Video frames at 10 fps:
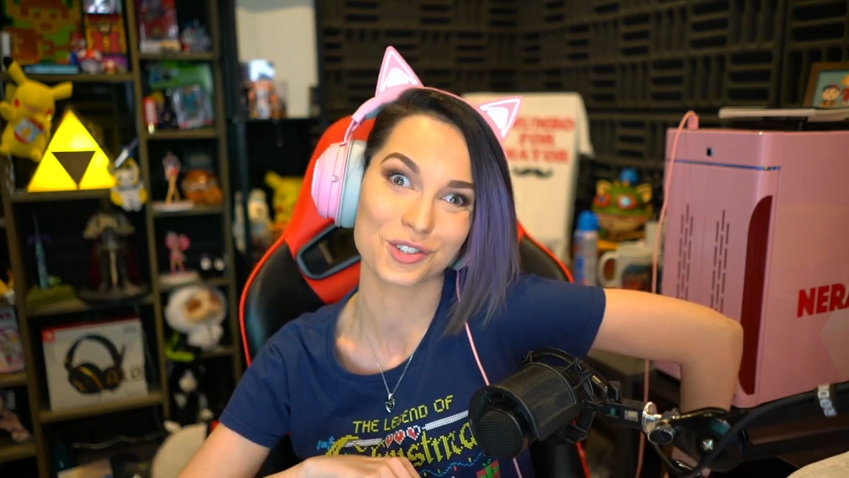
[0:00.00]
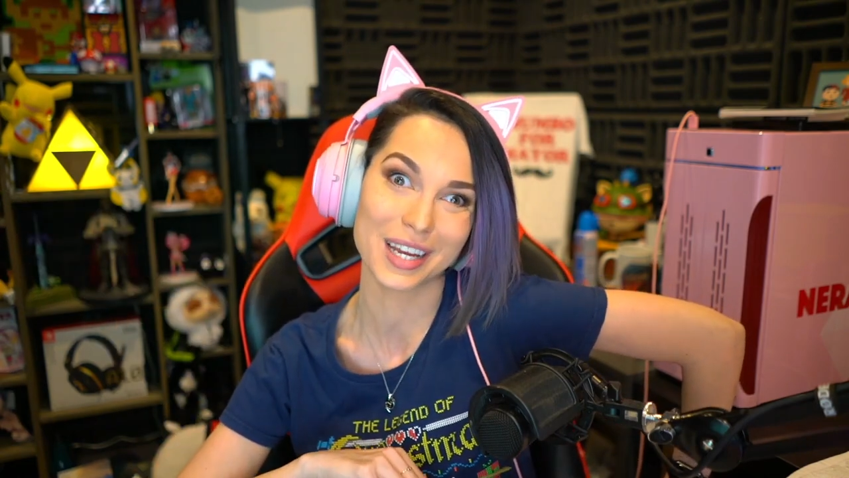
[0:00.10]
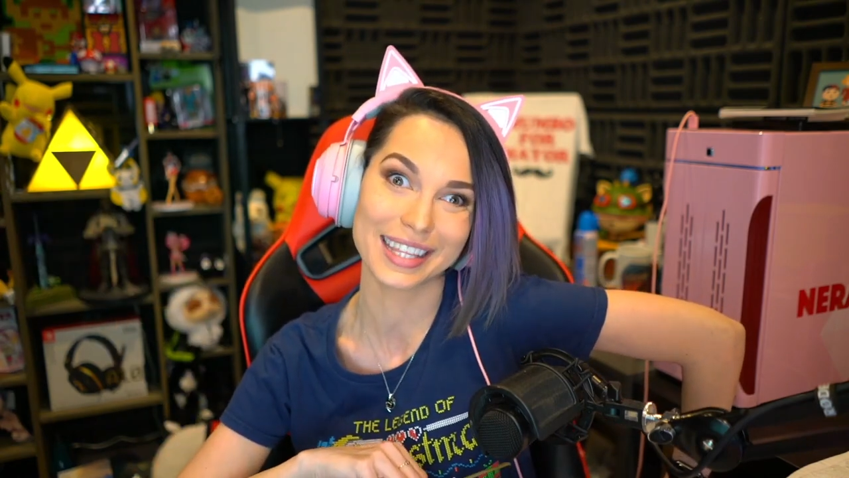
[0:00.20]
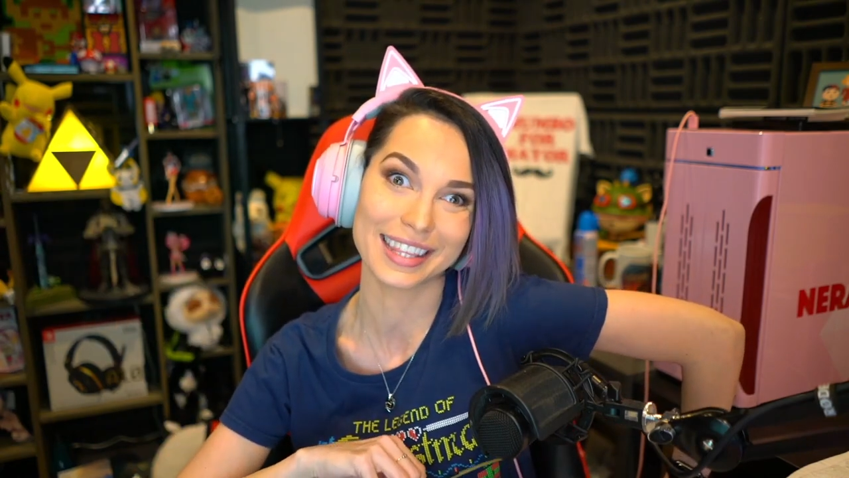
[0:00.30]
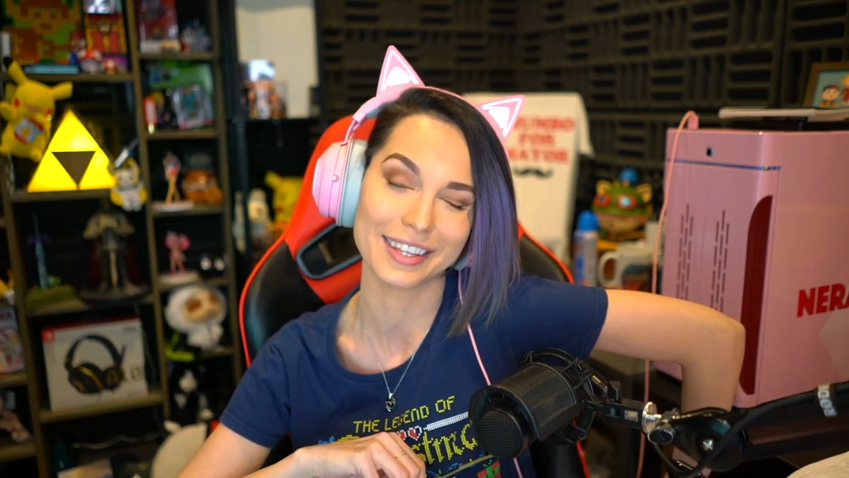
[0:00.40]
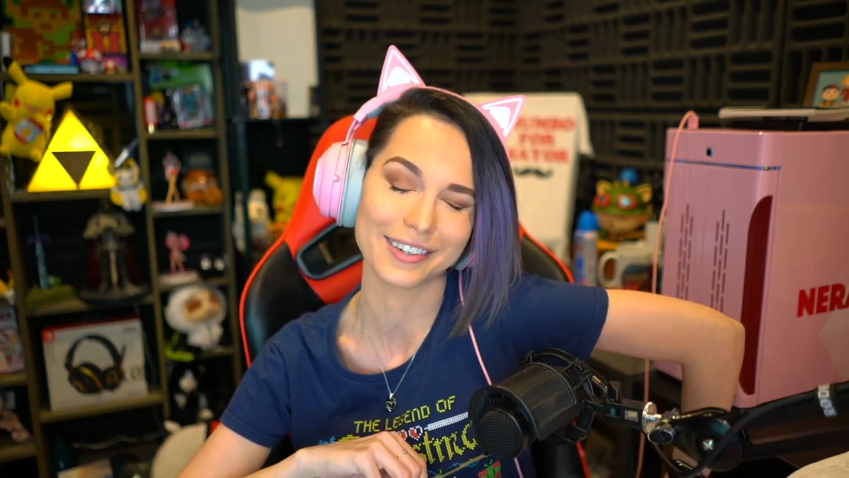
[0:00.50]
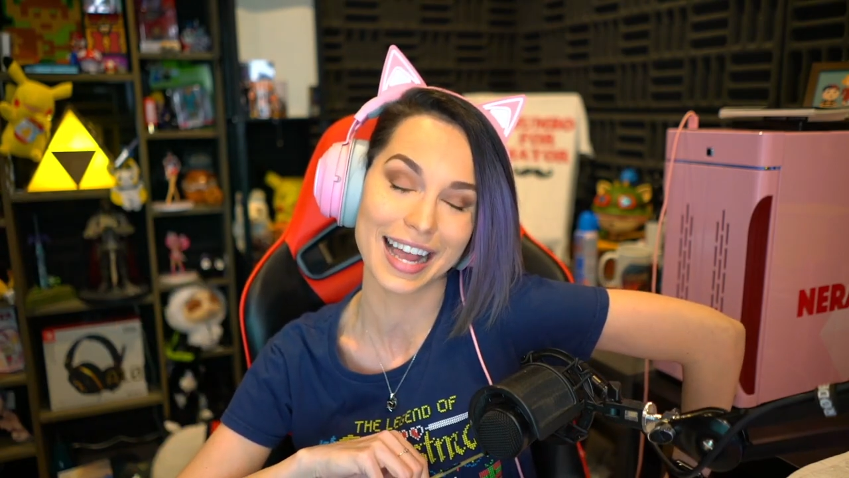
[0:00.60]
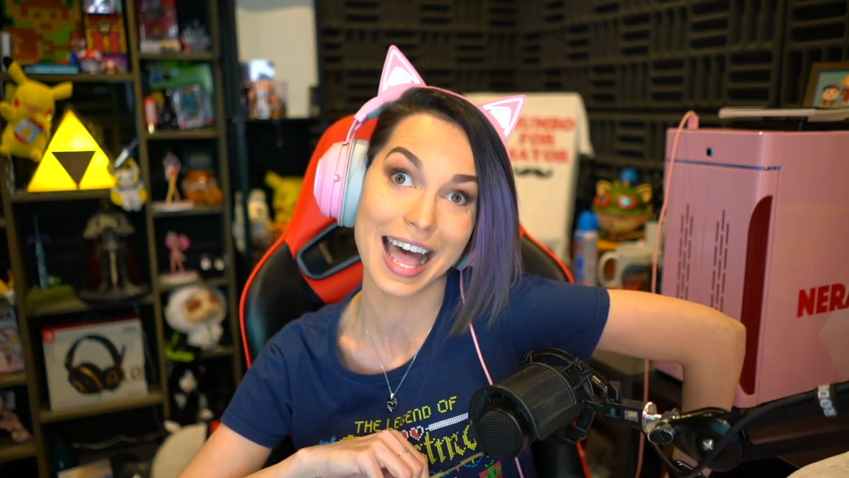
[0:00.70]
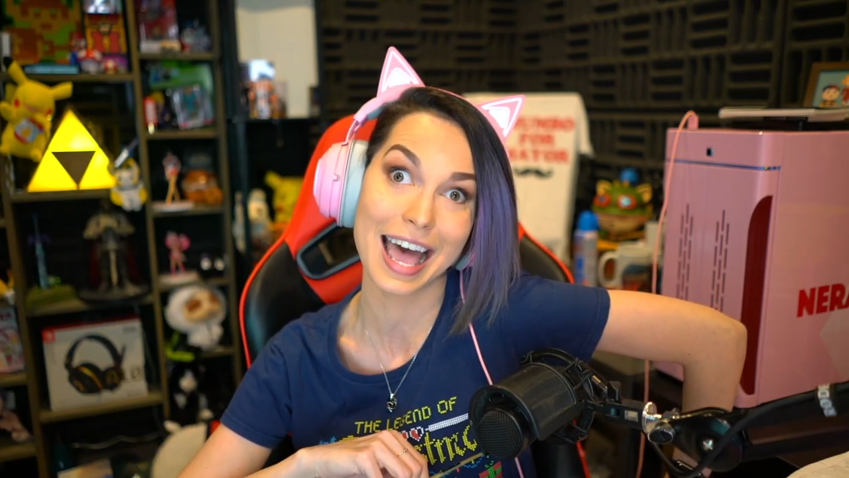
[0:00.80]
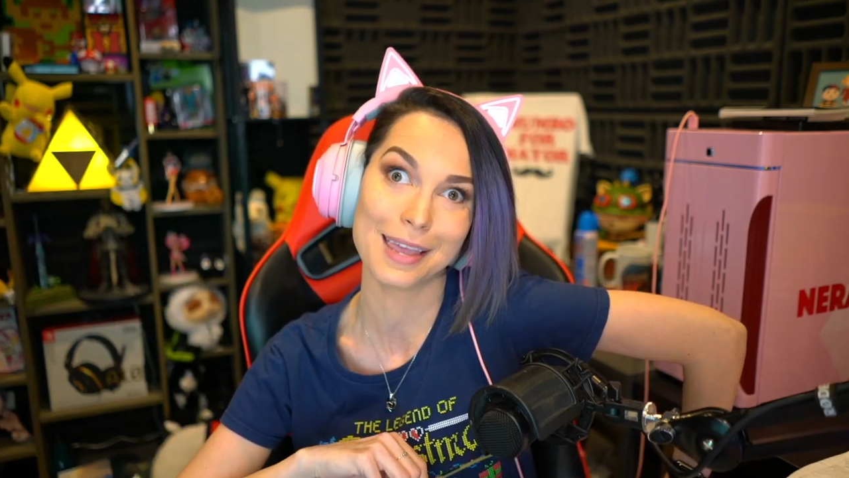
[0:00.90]
strengthen their
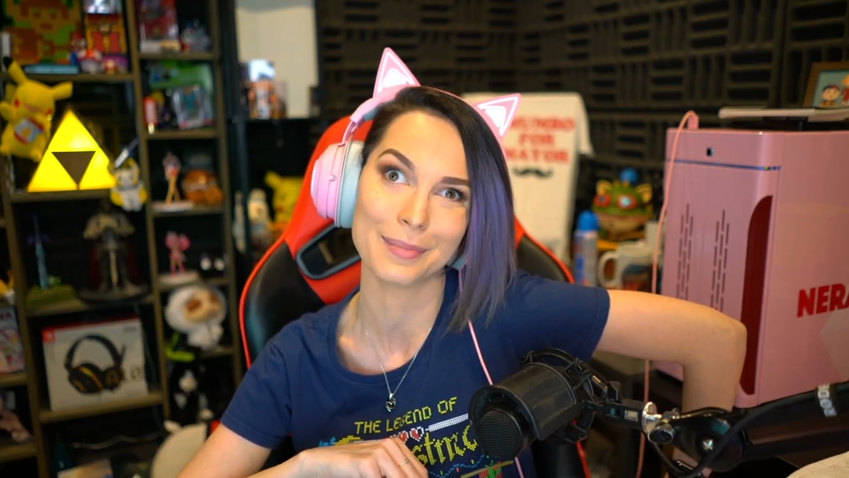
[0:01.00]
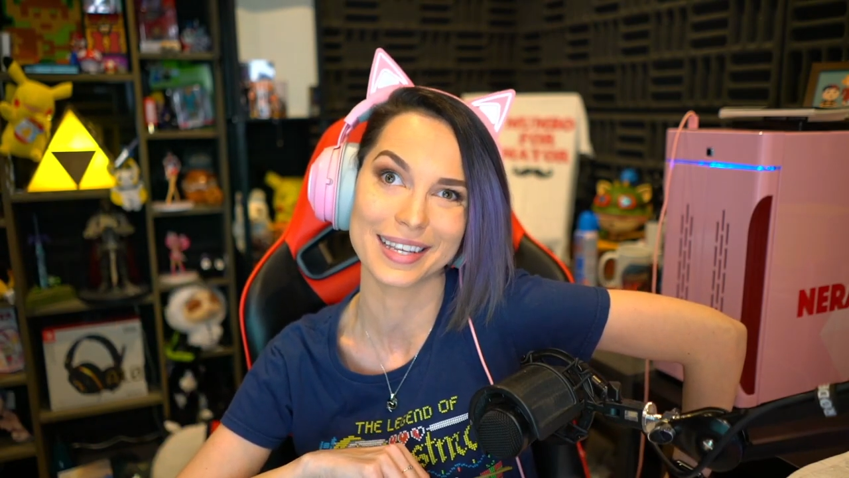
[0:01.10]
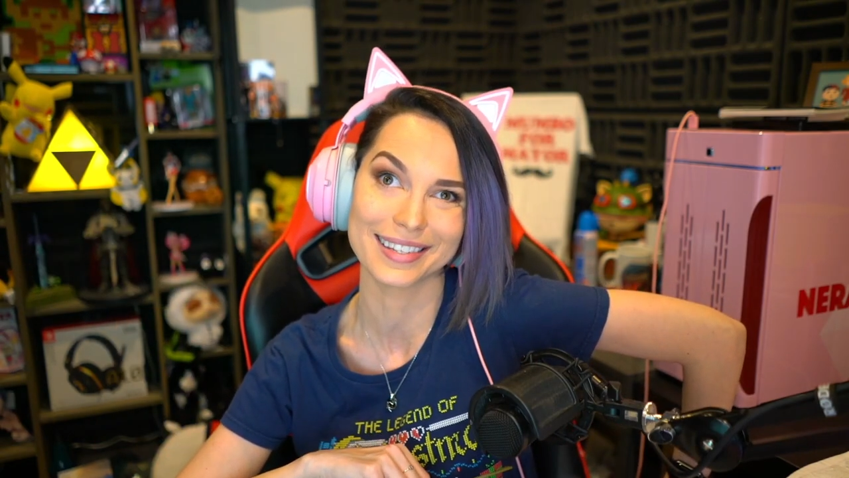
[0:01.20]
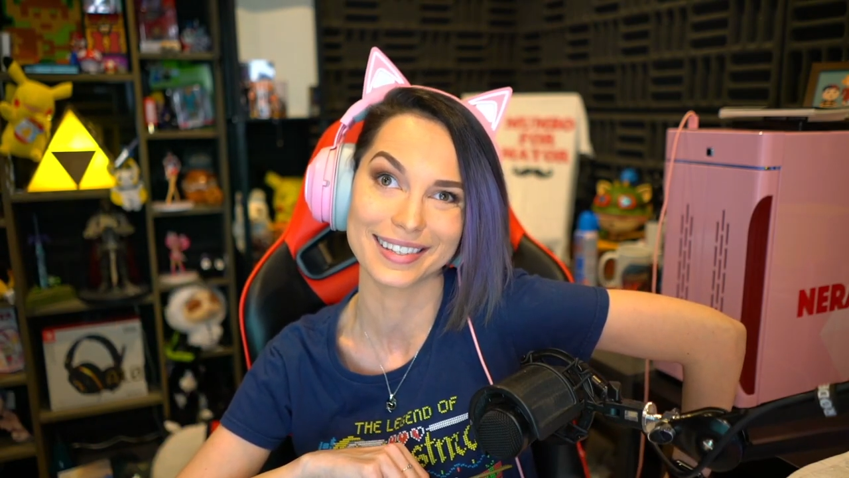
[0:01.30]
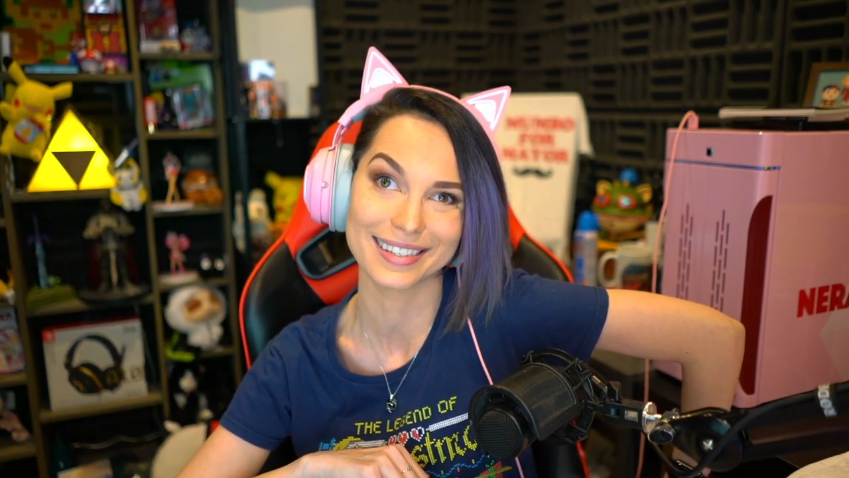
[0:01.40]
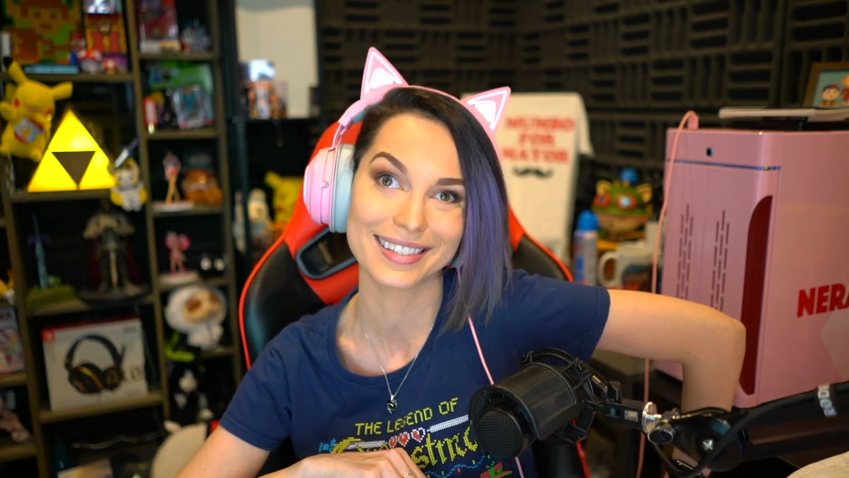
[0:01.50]
eye muscles.